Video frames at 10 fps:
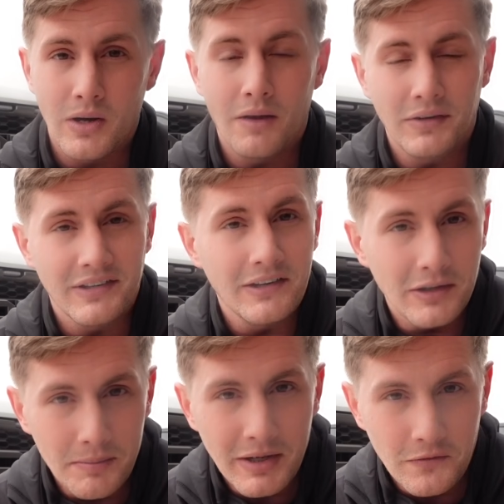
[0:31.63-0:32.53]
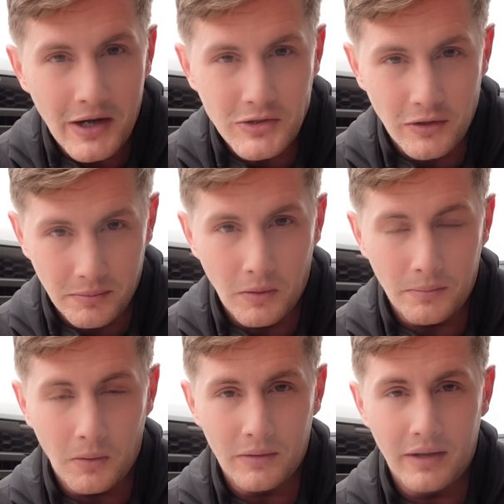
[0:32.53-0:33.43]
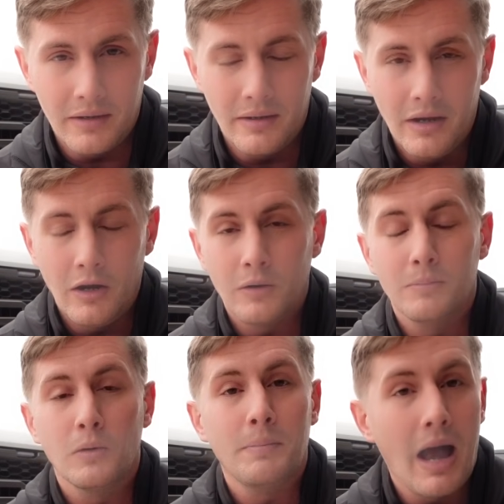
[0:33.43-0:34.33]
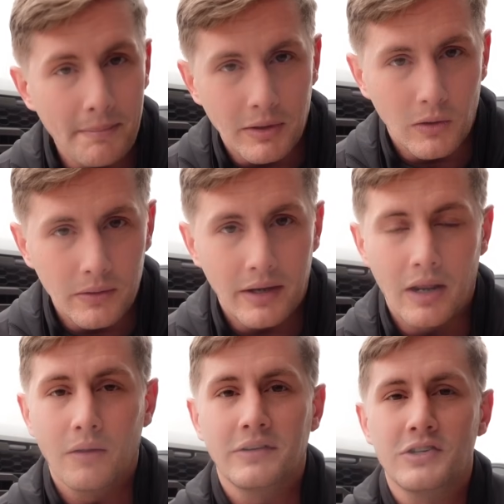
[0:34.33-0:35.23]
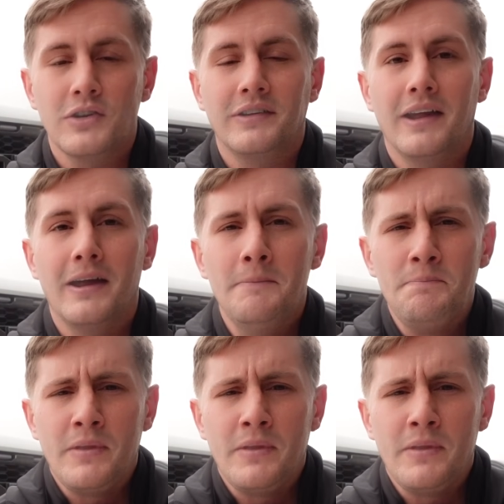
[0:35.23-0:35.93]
Obviously, some manufacturers are more important or more popular than others, I should say,